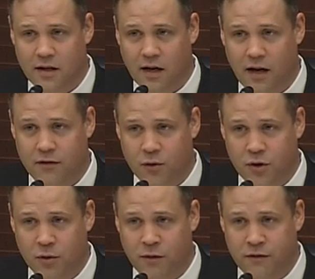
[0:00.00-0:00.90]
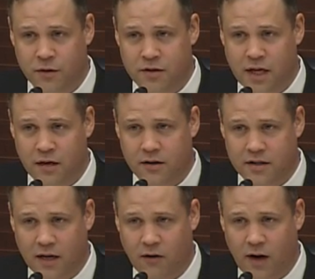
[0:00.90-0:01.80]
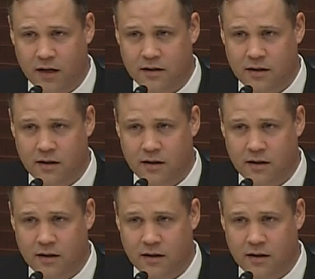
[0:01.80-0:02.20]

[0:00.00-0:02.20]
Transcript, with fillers: of the renewable fuel standard. Is that correct?